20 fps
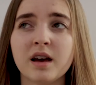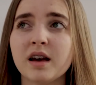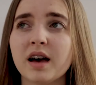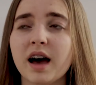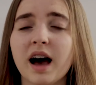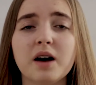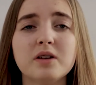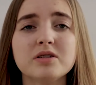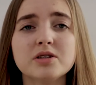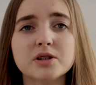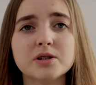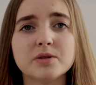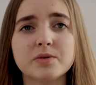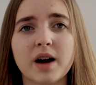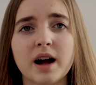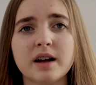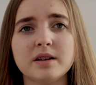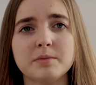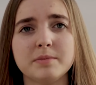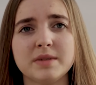How do you
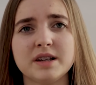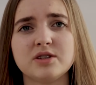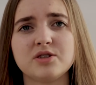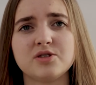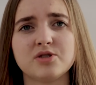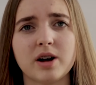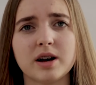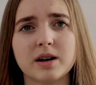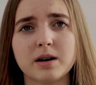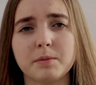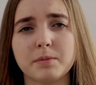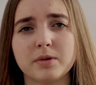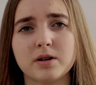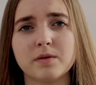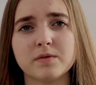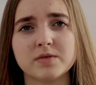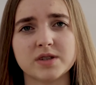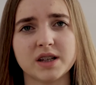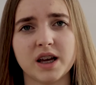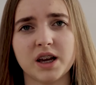randomly strike up a
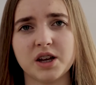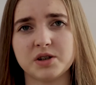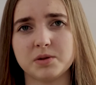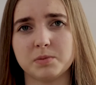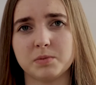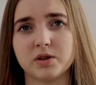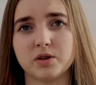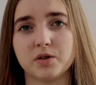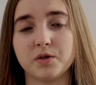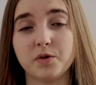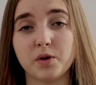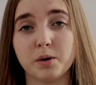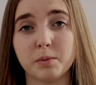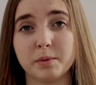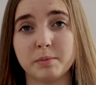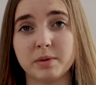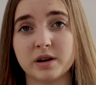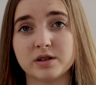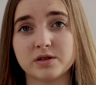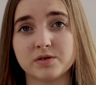conversation with your former
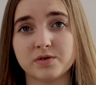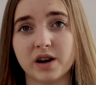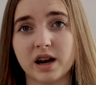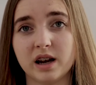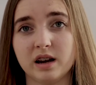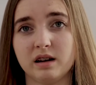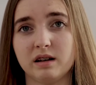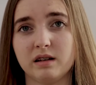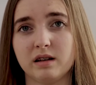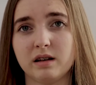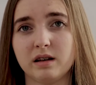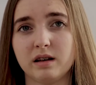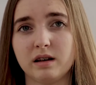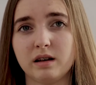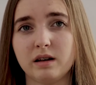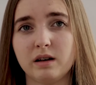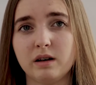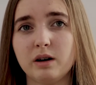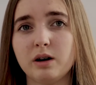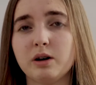best friend,
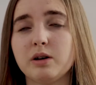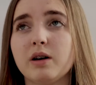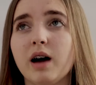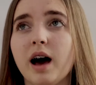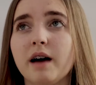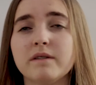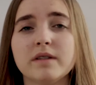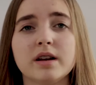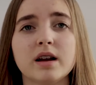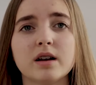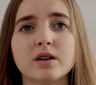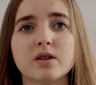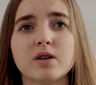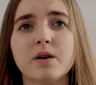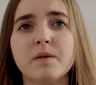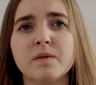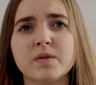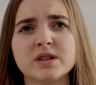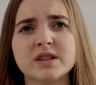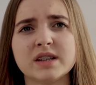who you haven't had a
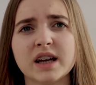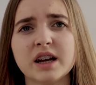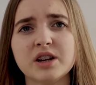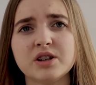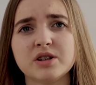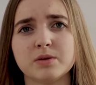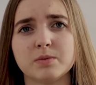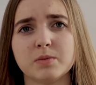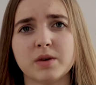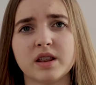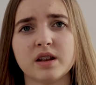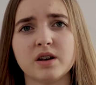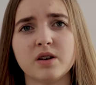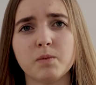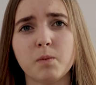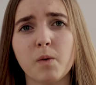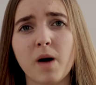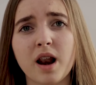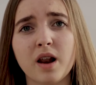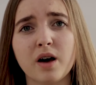conversation with in
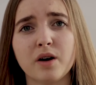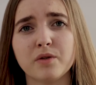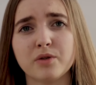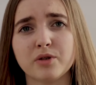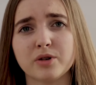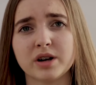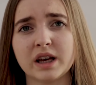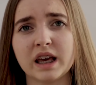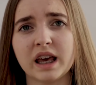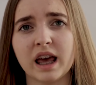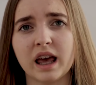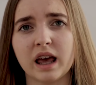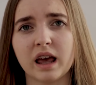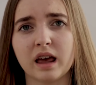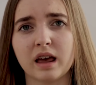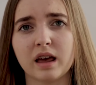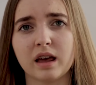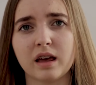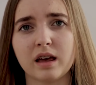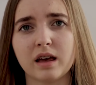well over a year,
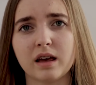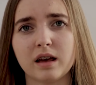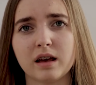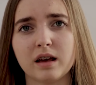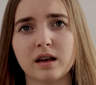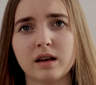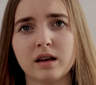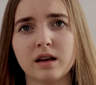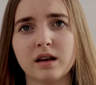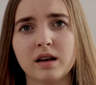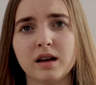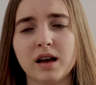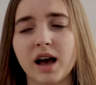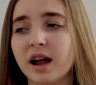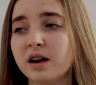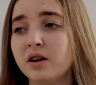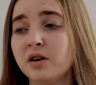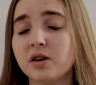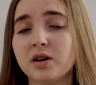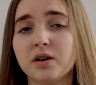
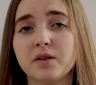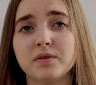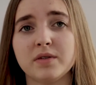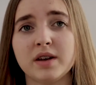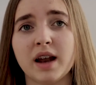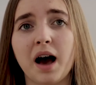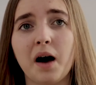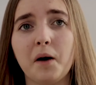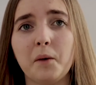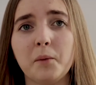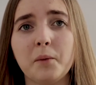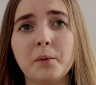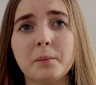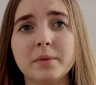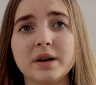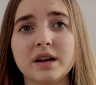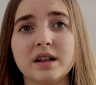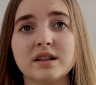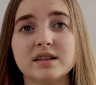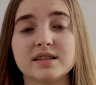and who you've now
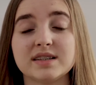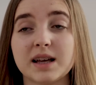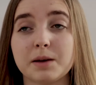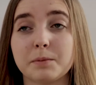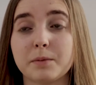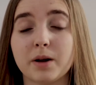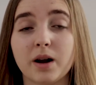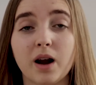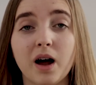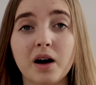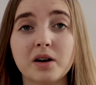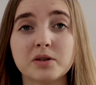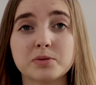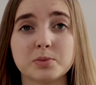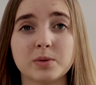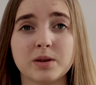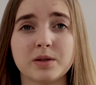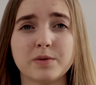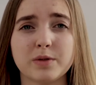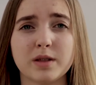been in the same class
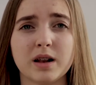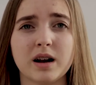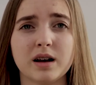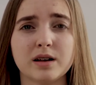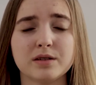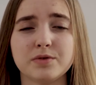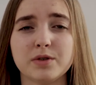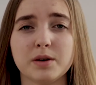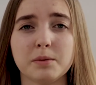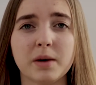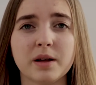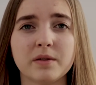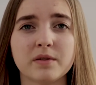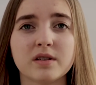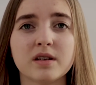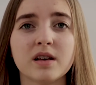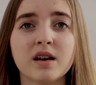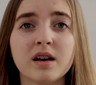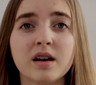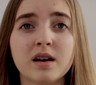with for the last few
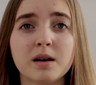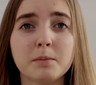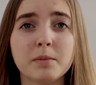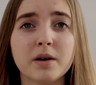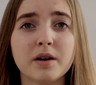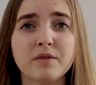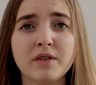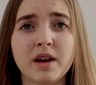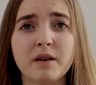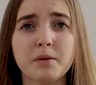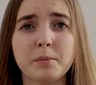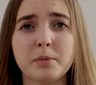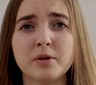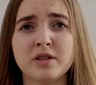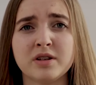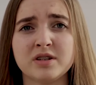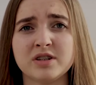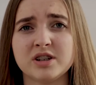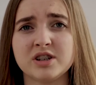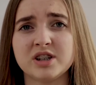months, but have never
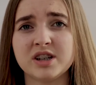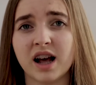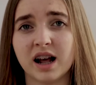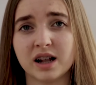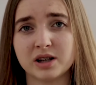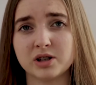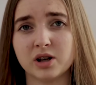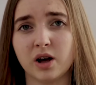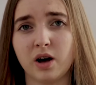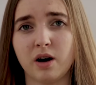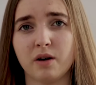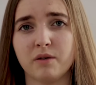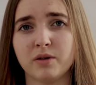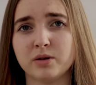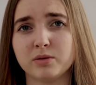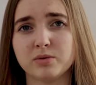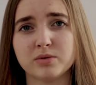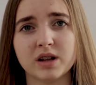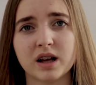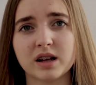bothered to chat to her
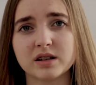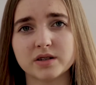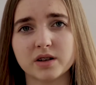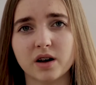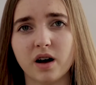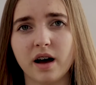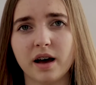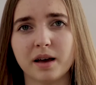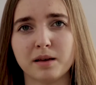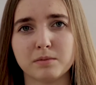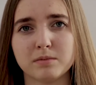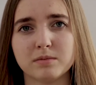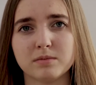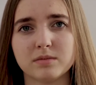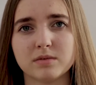in all that time?